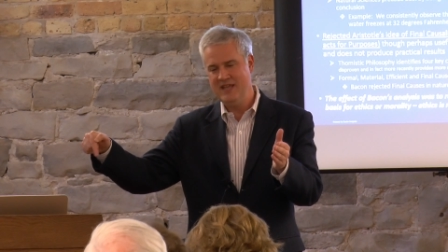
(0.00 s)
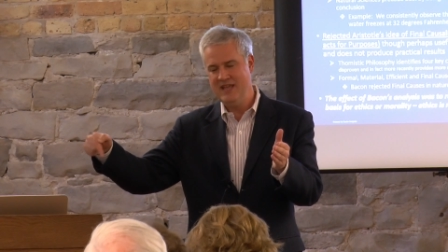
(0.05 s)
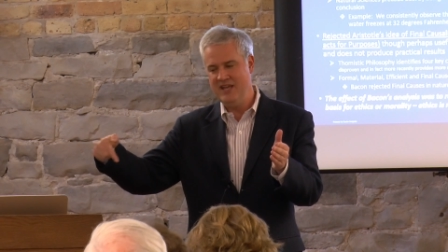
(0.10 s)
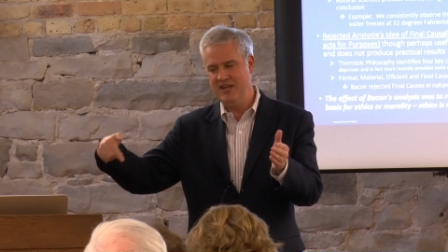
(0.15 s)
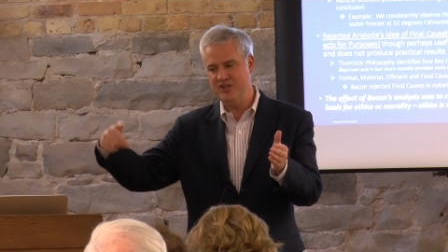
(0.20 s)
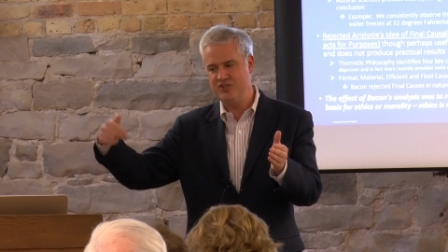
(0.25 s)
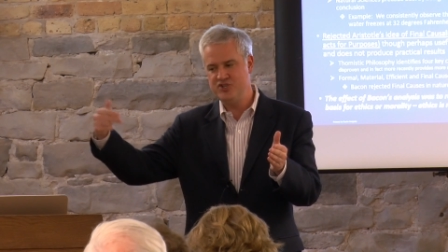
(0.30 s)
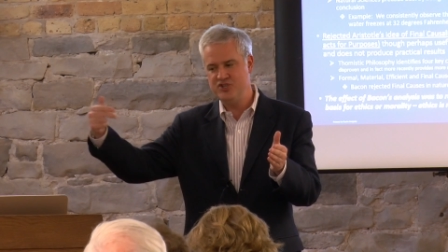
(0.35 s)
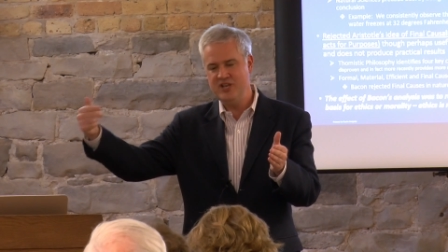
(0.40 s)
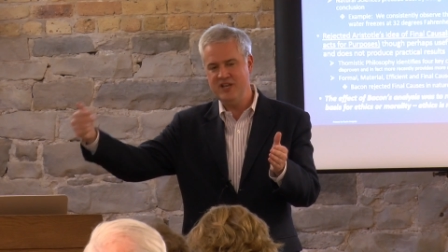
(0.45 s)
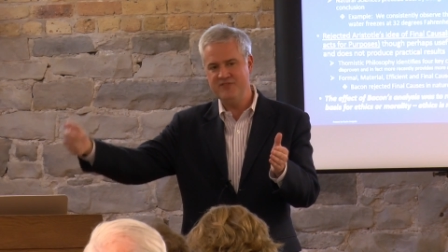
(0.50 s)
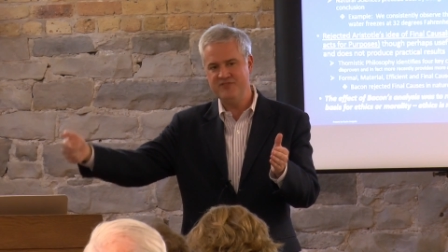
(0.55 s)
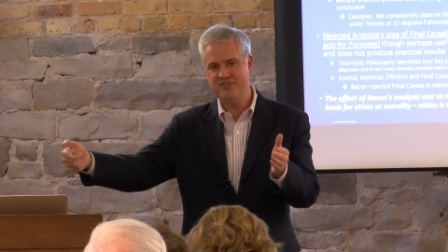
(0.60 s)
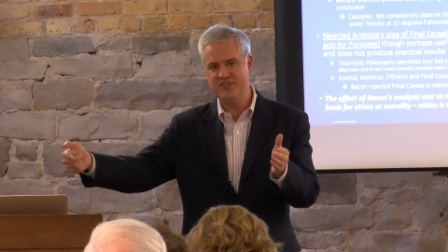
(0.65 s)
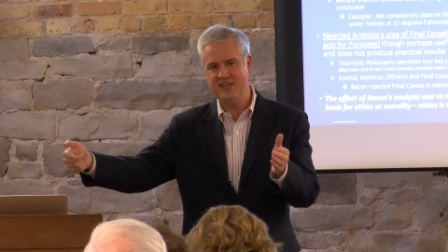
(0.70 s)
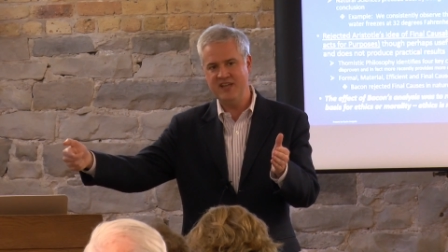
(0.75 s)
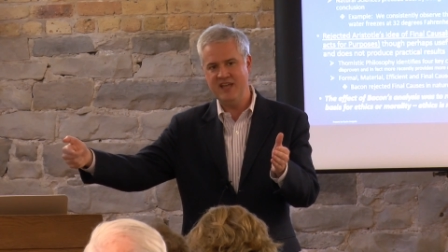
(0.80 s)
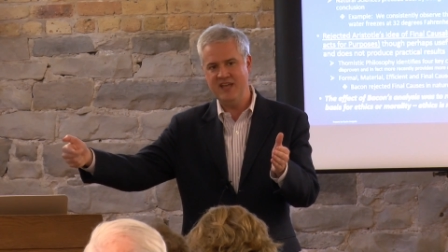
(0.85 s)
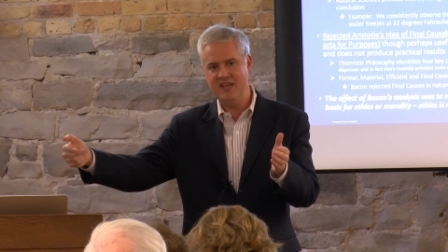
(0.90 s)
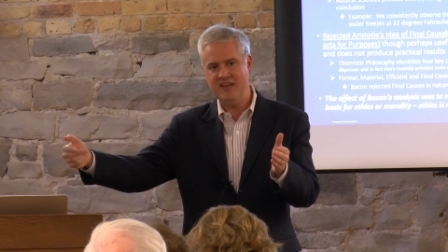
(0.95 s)
It achieves
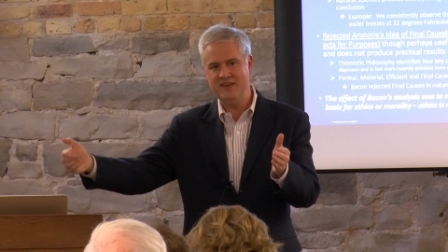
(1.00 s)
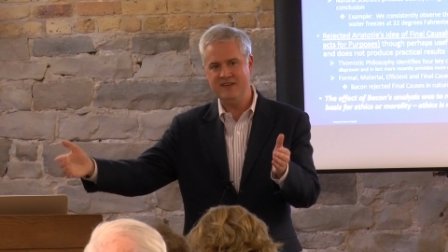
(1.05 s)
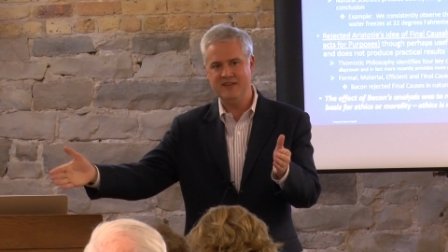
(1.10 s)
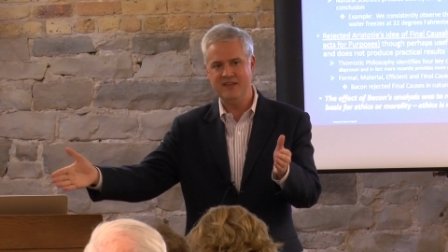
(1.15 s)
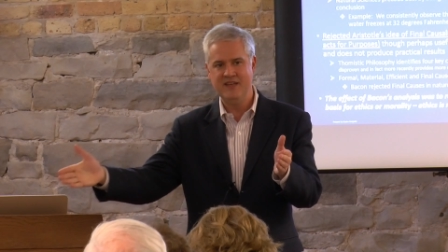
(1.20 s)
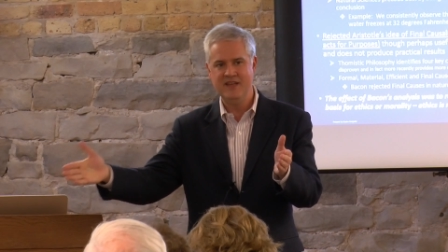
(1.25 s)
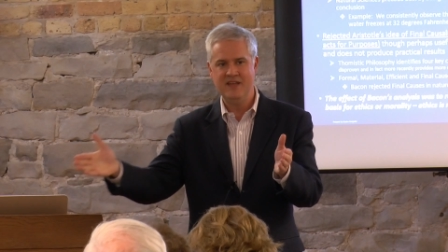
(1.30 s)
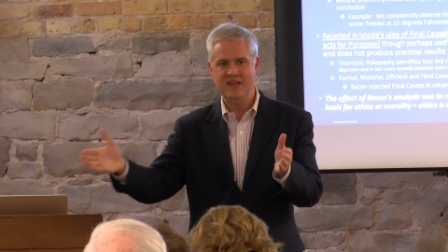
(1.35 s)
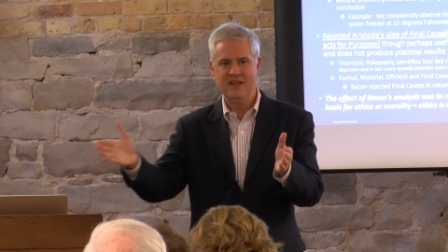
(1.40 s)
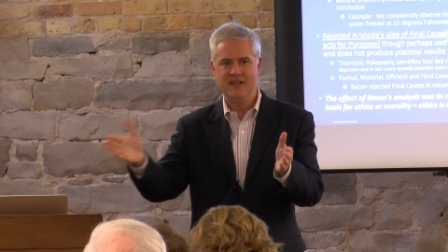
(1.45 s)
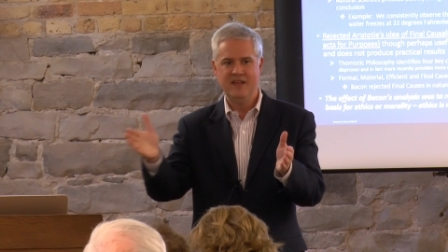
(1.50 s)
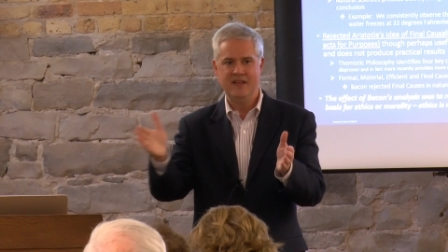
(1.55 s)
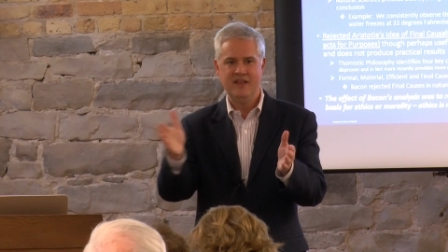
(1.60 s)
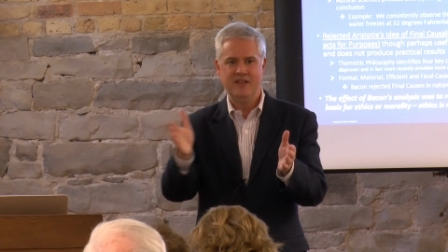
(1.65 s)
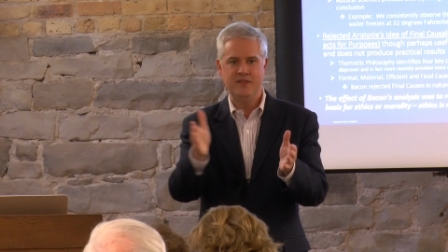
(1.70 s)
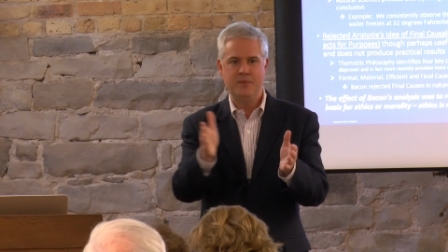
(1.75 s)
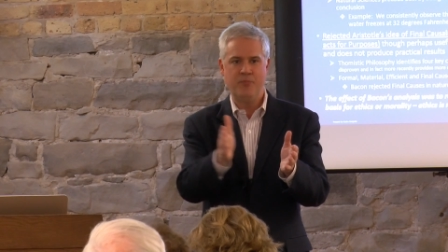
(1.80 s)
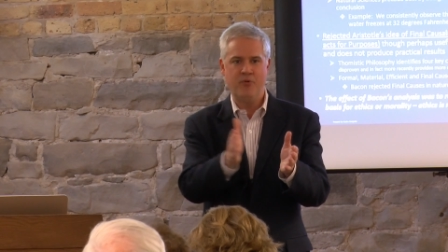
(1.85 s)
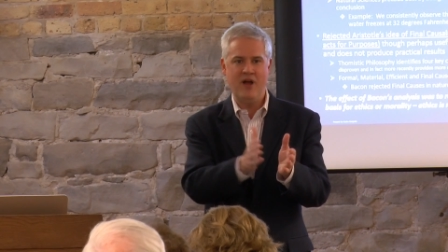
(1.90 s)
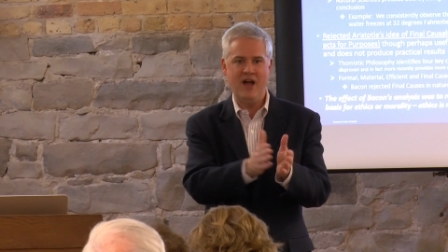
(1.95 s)
the end,
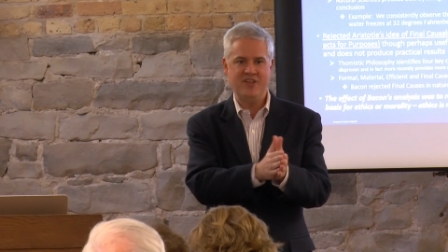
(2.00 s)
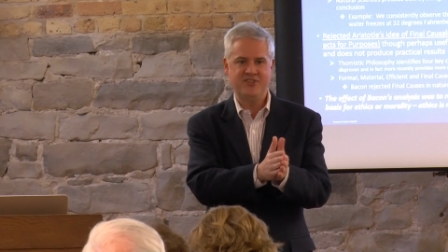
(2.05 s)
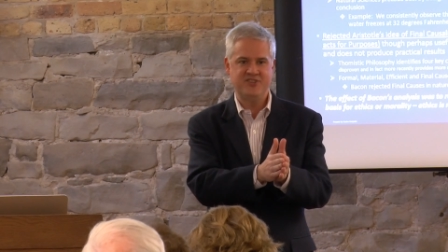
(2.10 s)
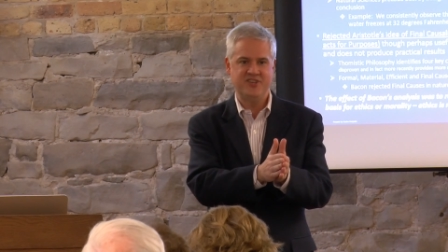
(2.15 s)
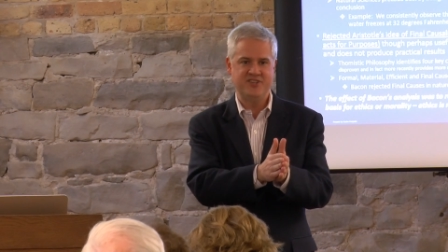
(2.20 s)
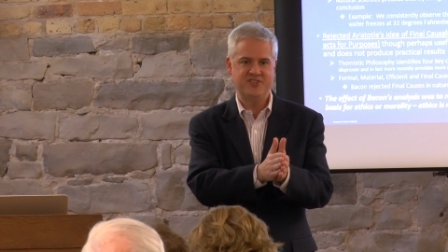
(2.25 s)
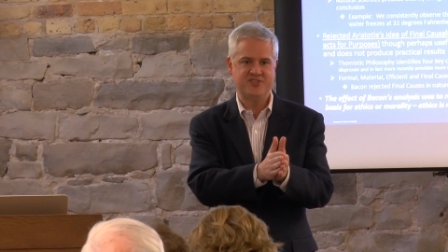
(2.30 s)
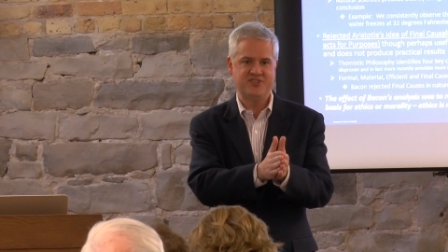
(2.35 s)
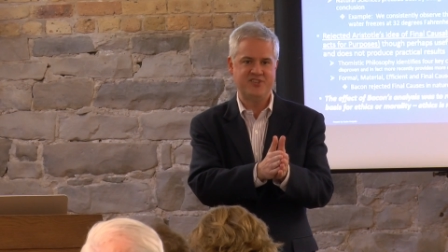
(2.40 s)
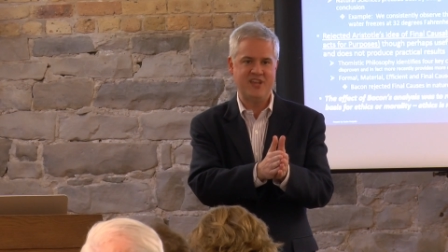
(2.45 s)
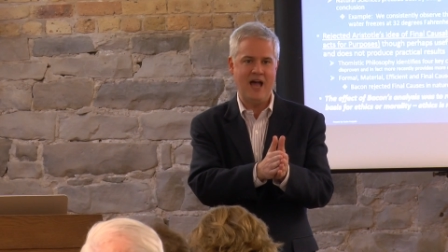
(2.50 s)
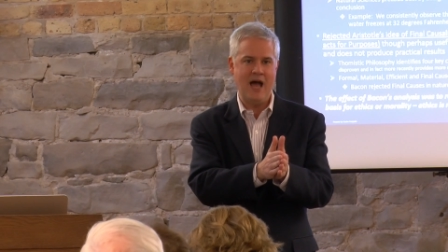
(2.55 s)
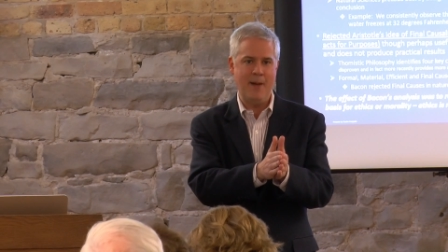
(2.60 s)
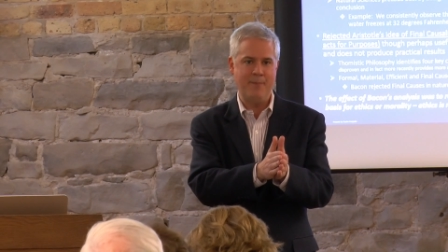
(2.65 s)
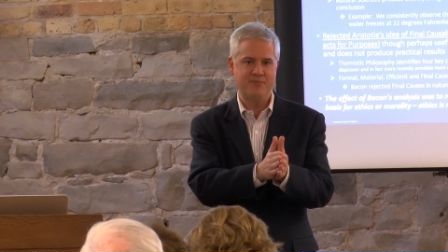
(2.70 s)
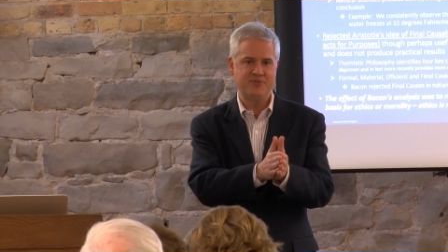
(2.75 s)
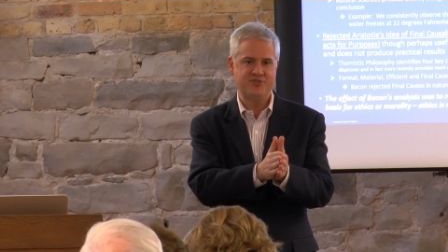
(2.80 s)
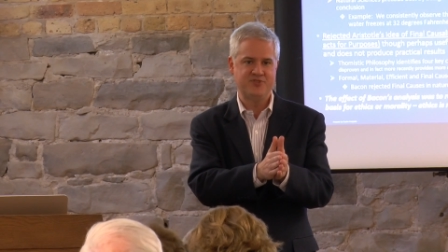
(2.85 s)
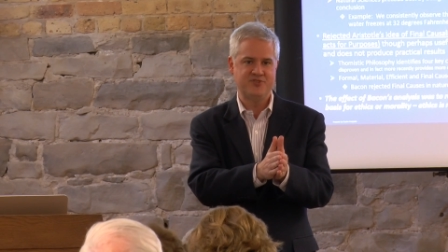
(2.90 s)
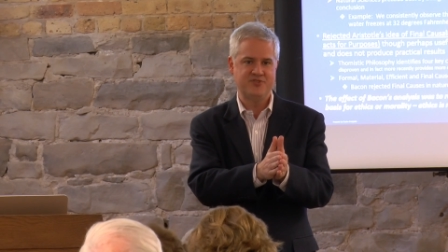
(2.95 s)
the process
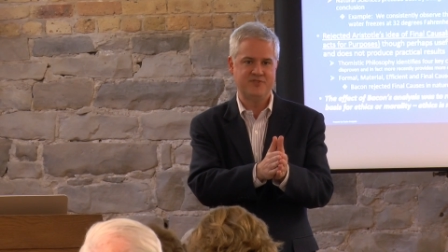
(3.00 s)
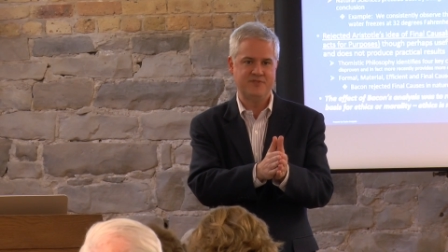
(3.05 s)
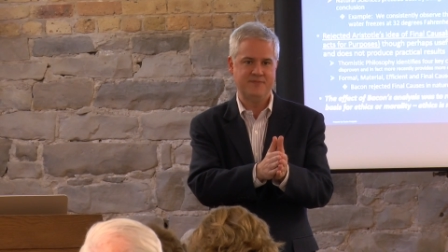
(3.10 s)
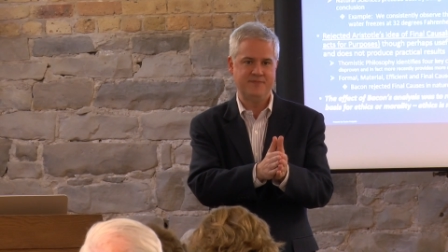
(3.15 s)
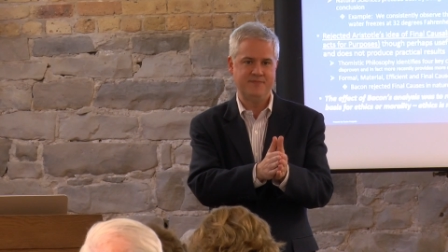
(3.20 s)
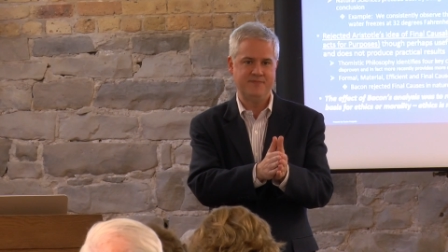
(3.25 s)
stops.